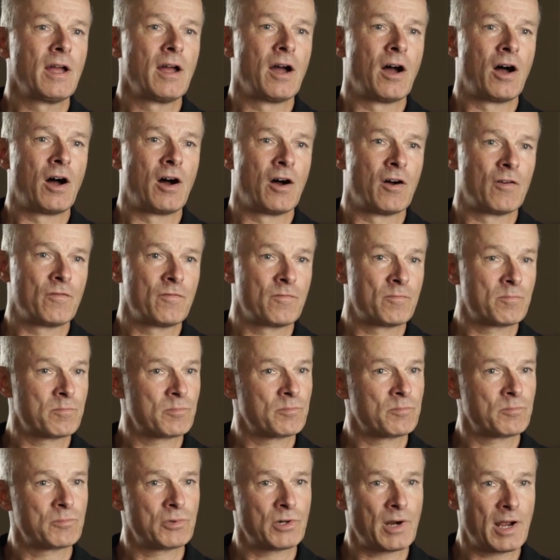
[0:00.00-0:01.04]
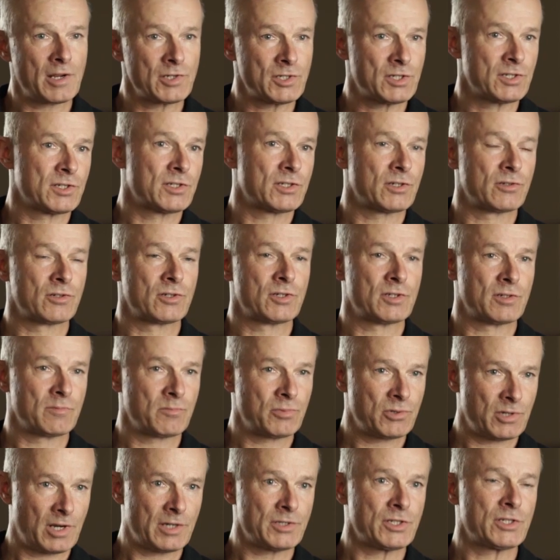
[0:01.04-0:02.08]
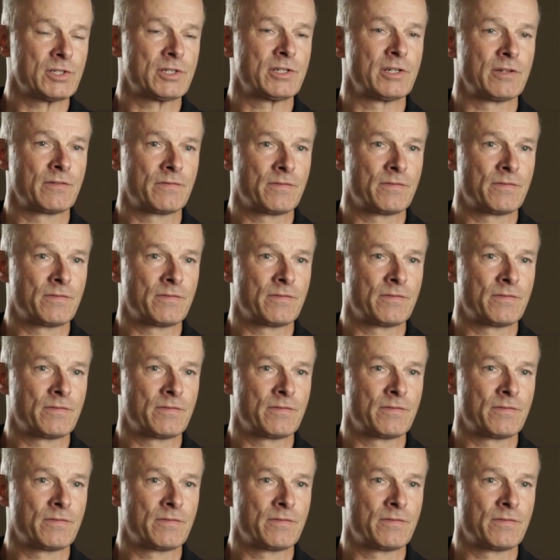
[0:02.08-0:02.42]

of processors and processing